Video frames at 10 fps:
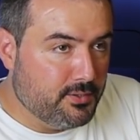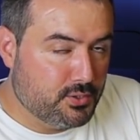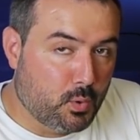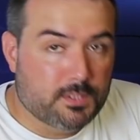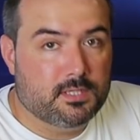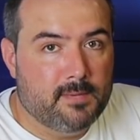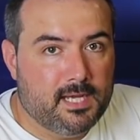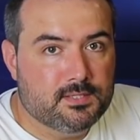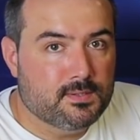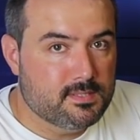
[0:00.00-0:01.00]
short-term
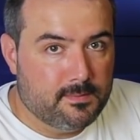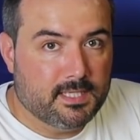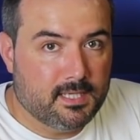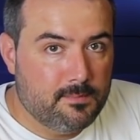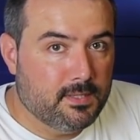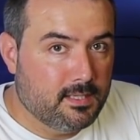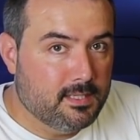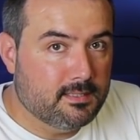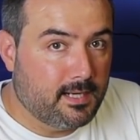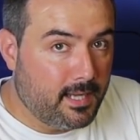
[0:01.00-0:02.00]
answer is I'm going to keep the
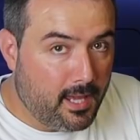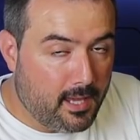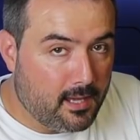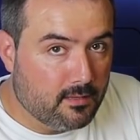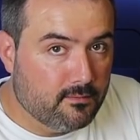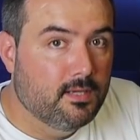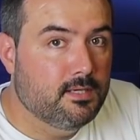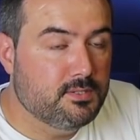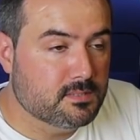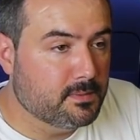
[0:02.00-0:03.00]
kit that I have,
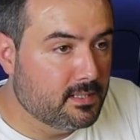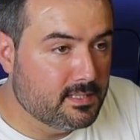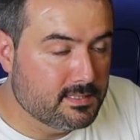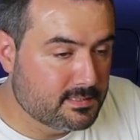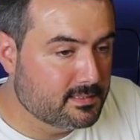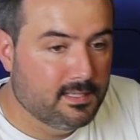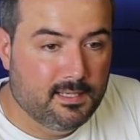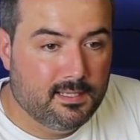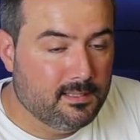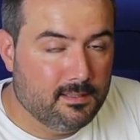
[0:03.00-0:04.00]
just because,
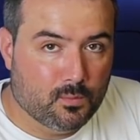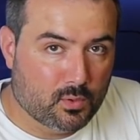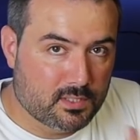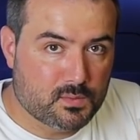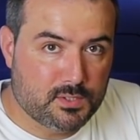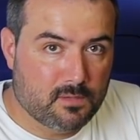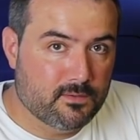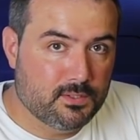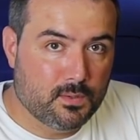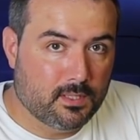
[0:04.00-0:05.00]
you know, we're going to switch
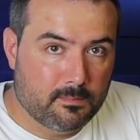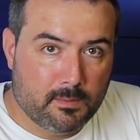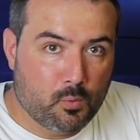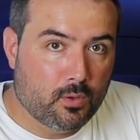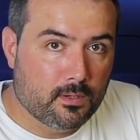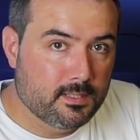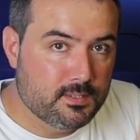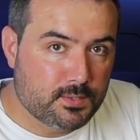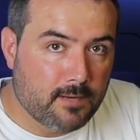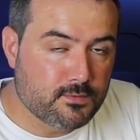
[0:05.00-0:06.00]
over to doing a little bit more
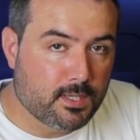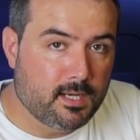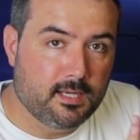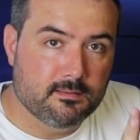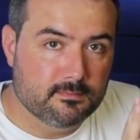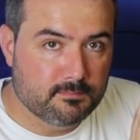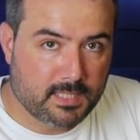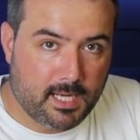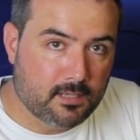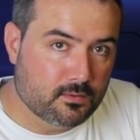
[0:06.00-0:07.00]
drivetrain,
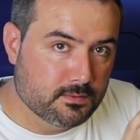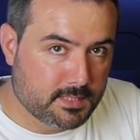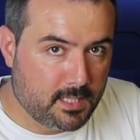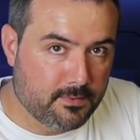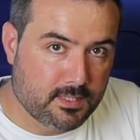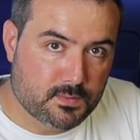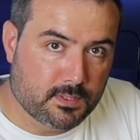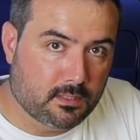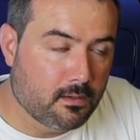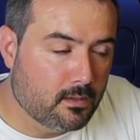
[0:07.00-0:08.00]
mechanical type things
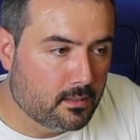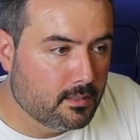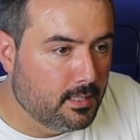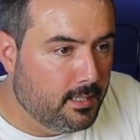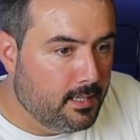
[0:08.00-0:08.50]
with the car.